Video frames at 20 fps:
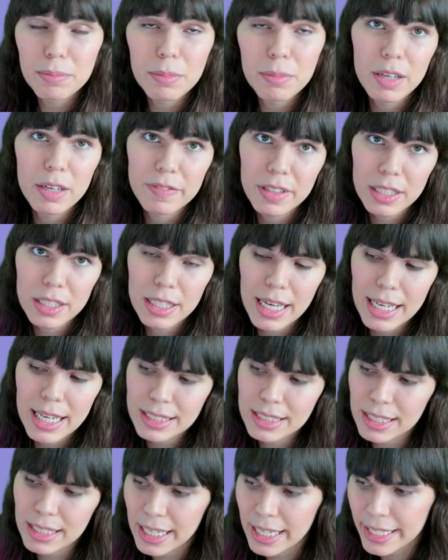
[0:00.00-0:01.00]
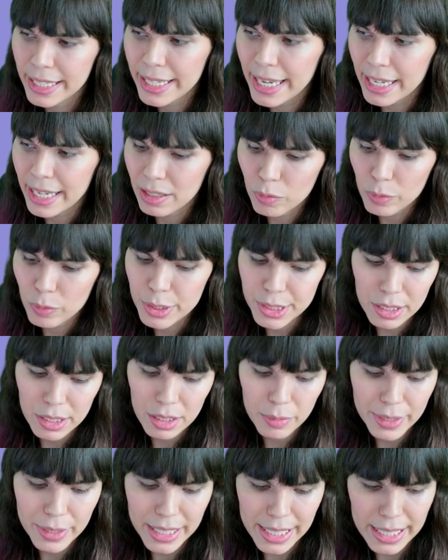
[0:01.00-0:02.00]
of the class. And again, we start
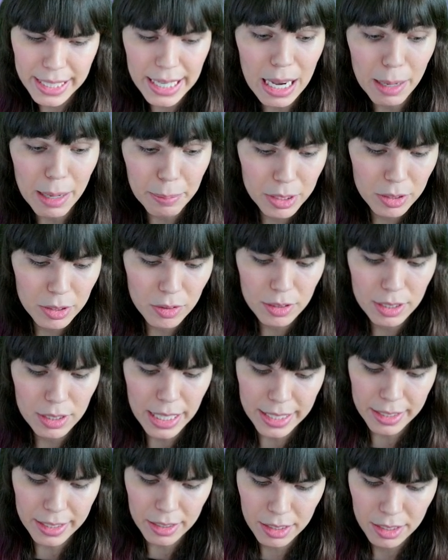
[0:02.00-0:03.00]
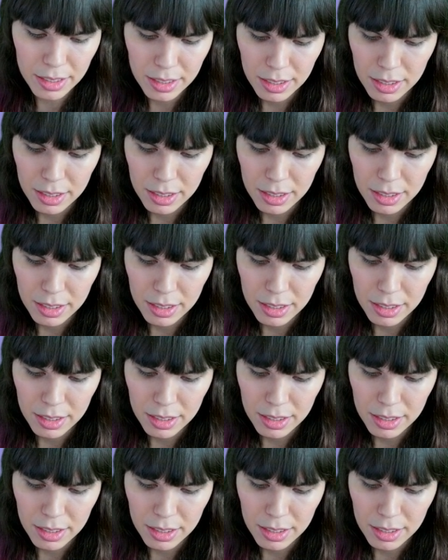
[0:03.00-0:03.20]
it with a capital letter.